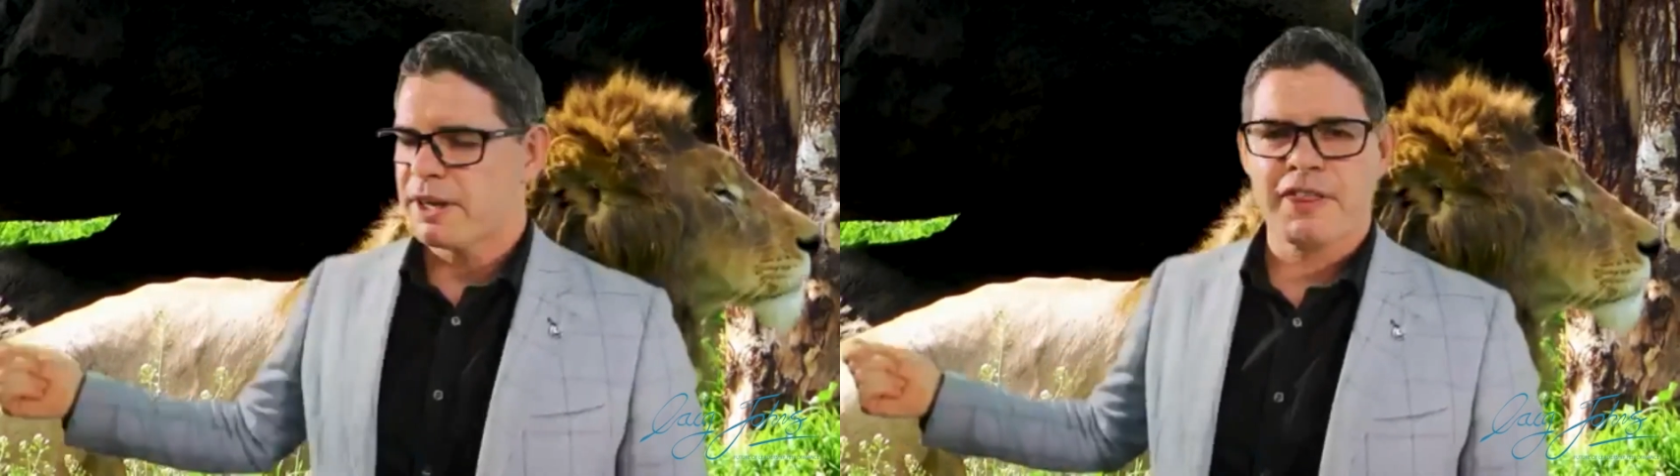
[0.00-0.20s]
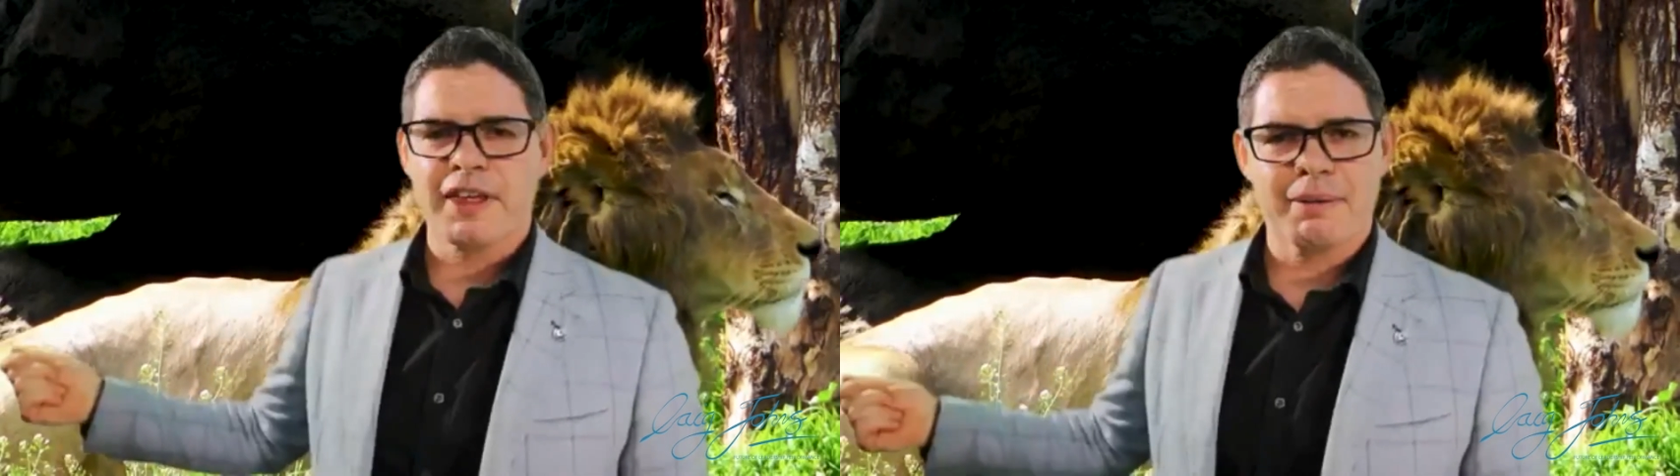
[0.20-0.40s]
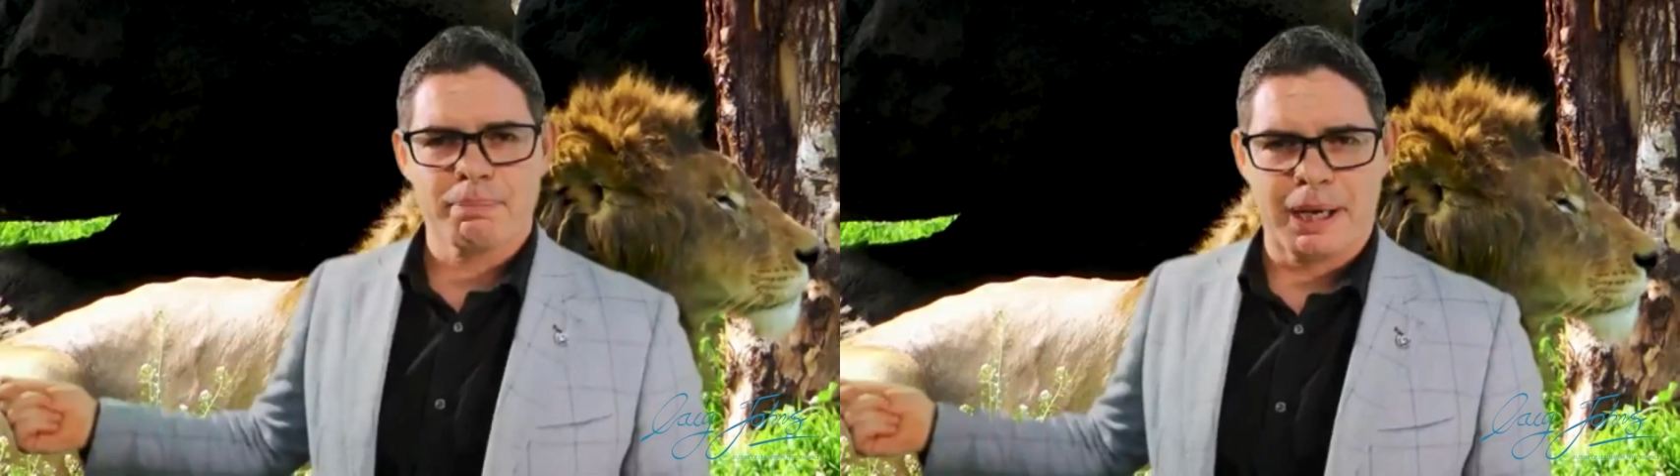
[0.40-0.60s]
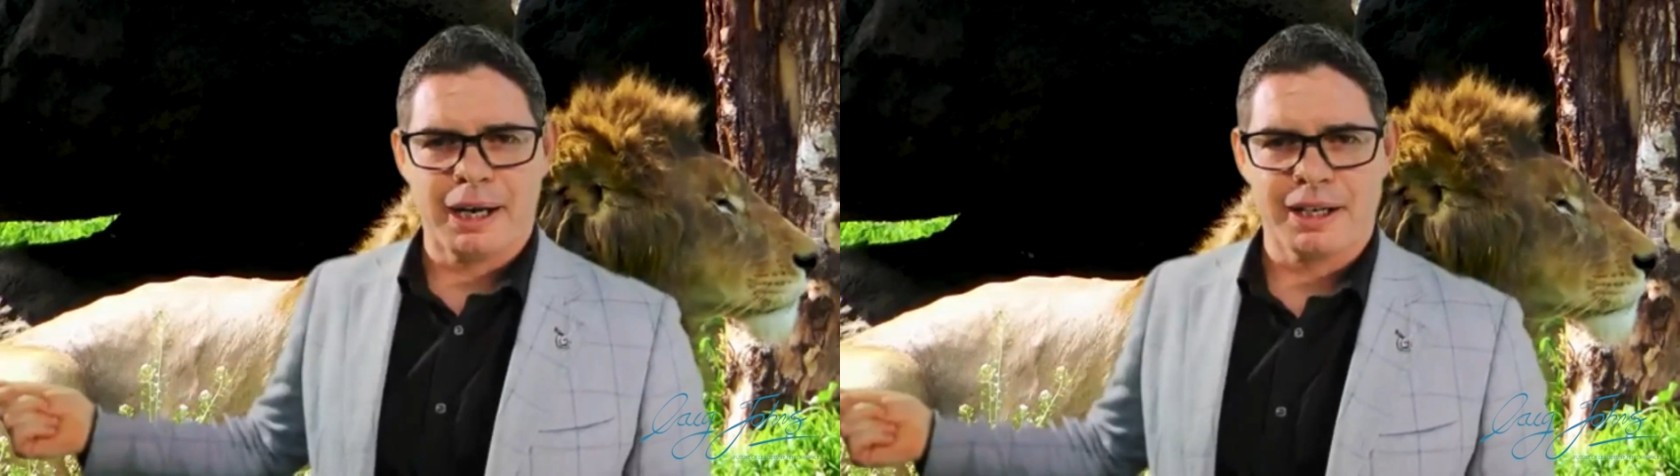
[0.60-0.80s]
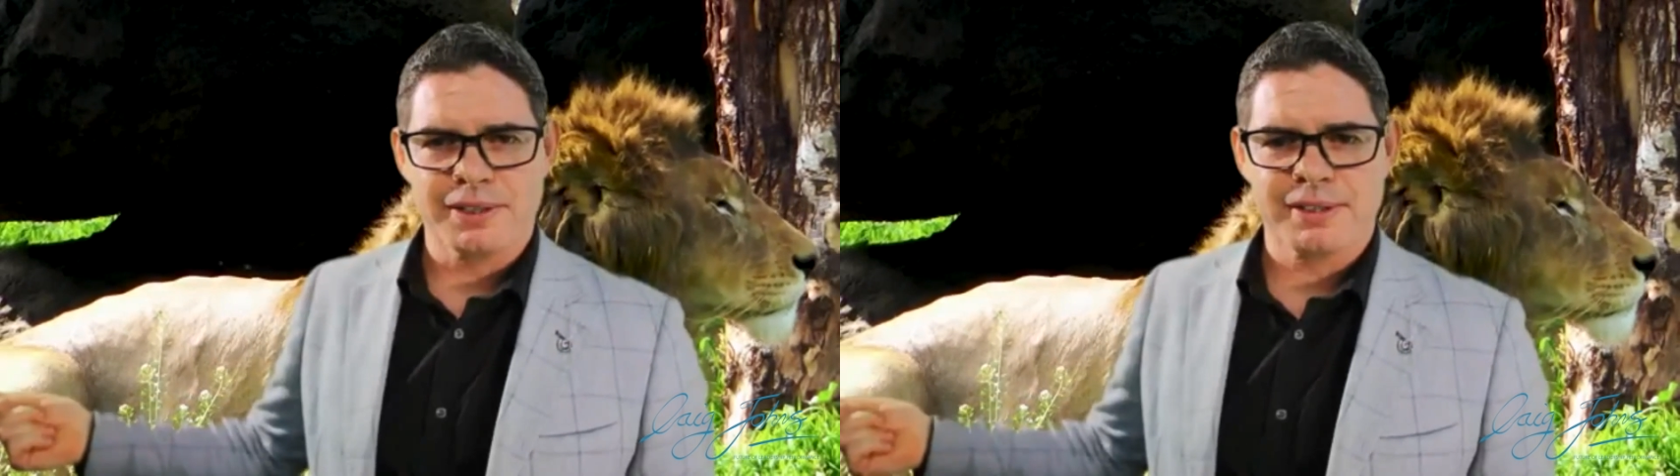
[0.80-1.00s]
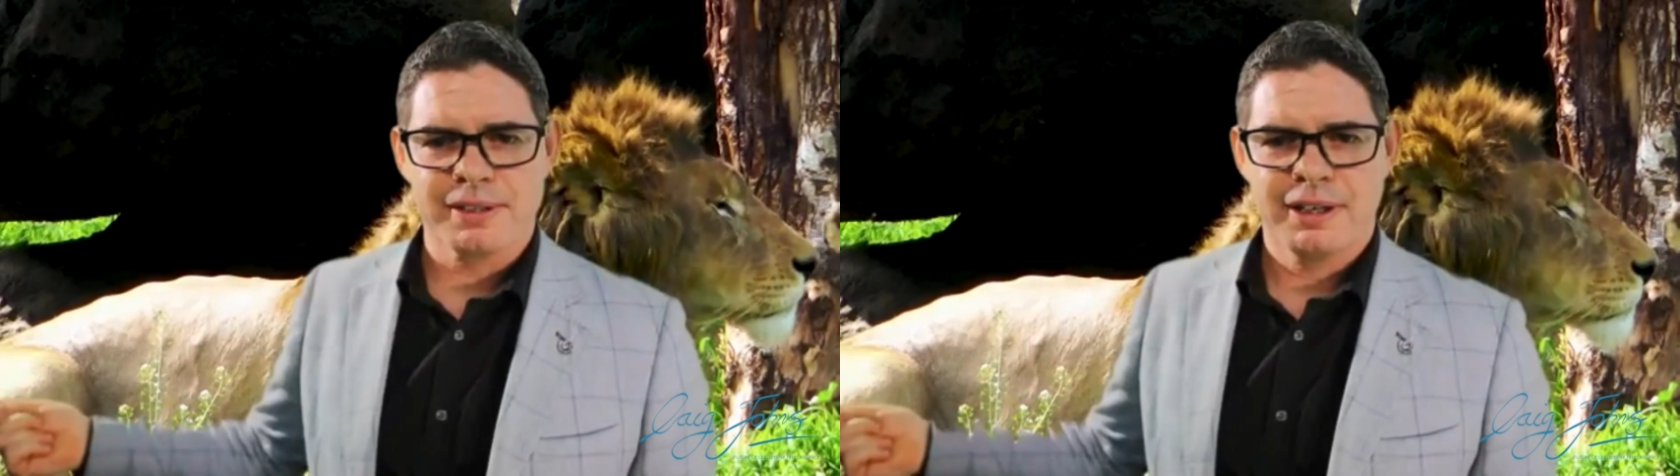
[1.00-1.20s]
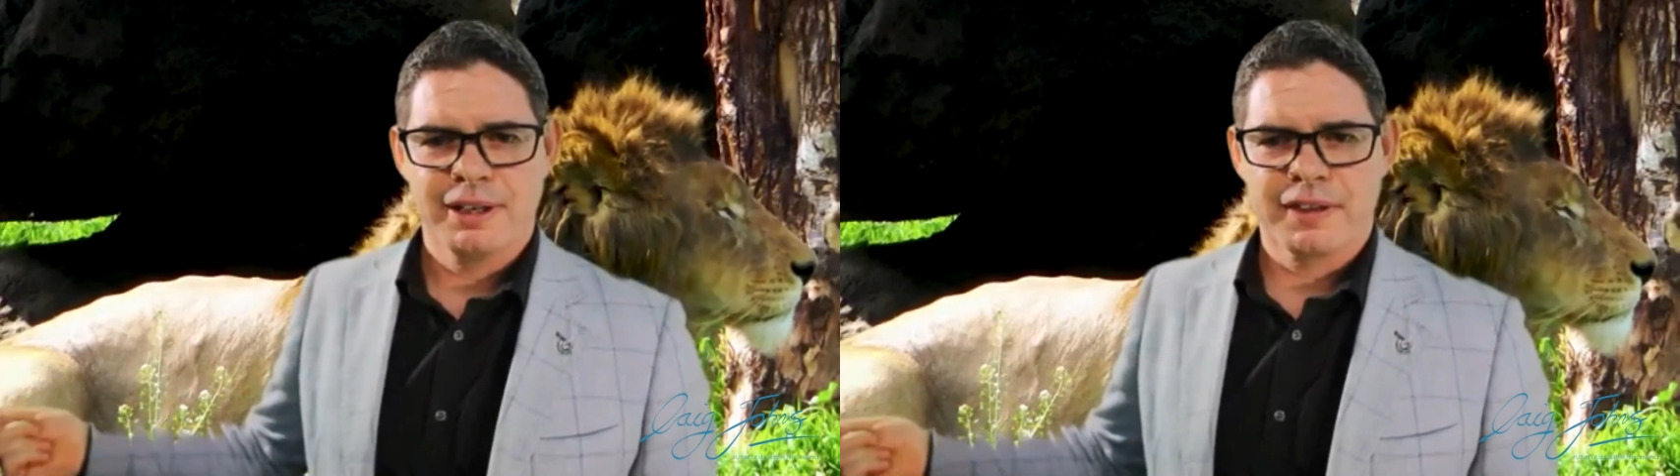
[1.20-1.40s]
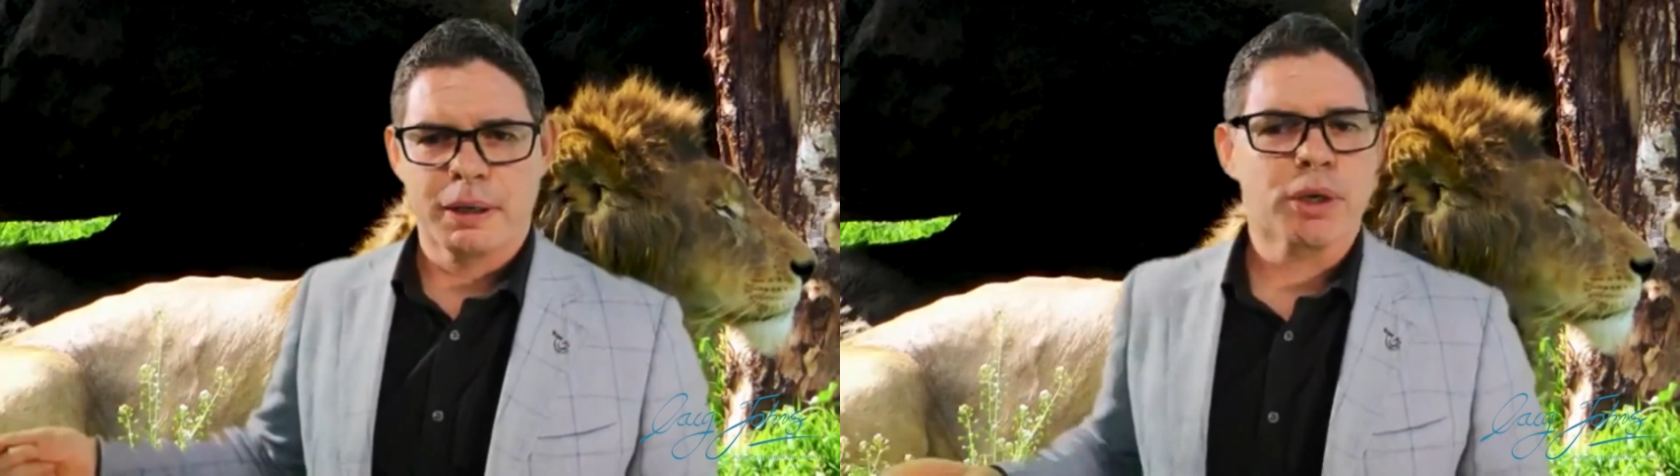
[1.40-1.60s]
that pass.
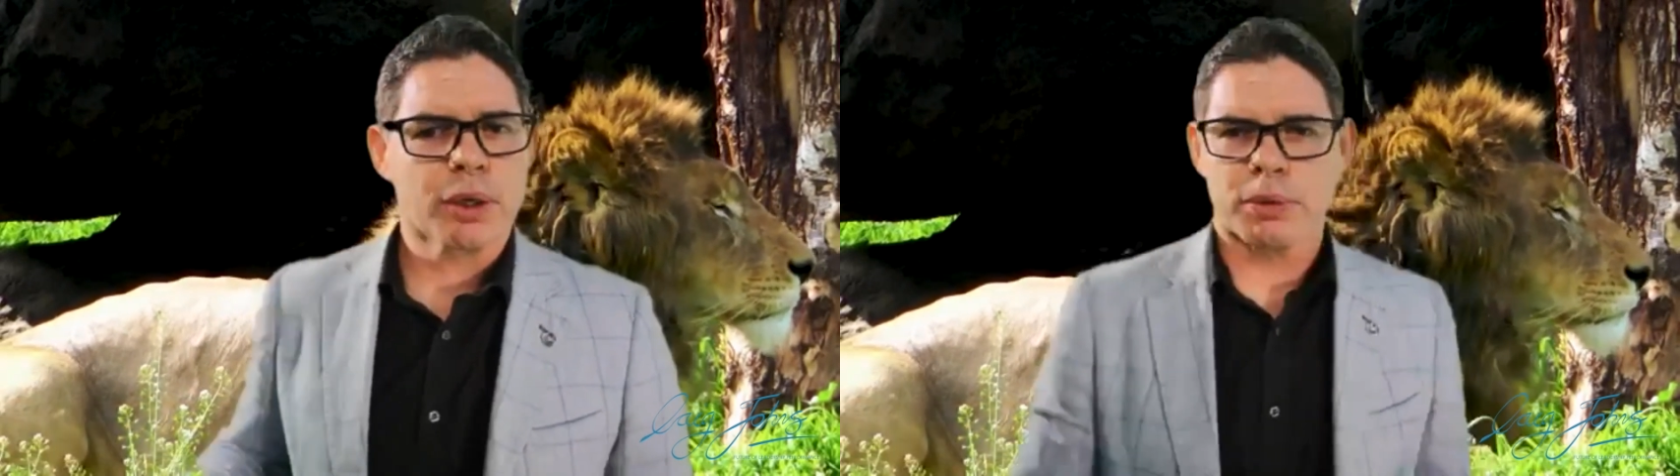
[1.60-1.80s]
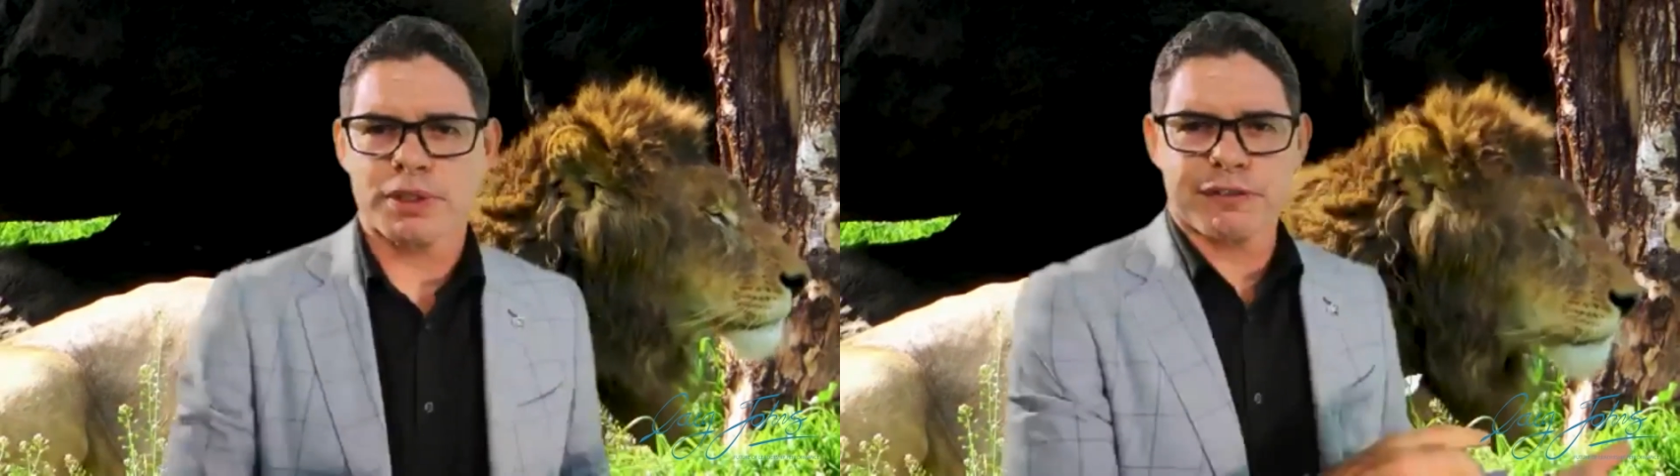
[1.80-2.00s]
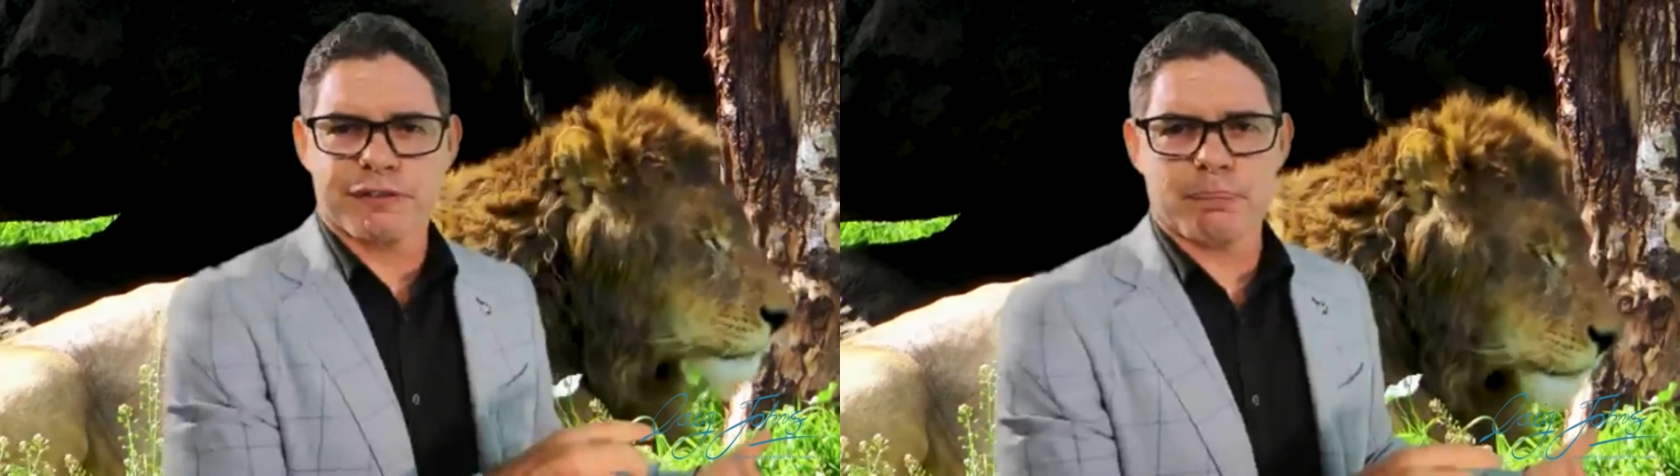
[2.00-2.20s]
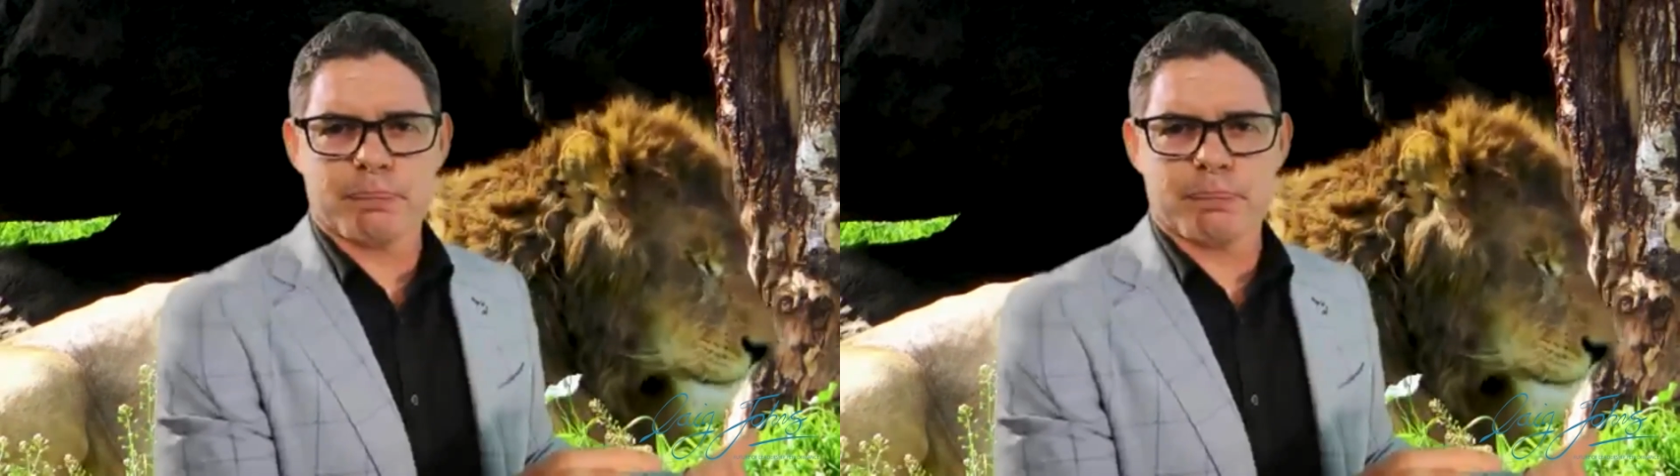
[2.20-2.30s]
They will go to a different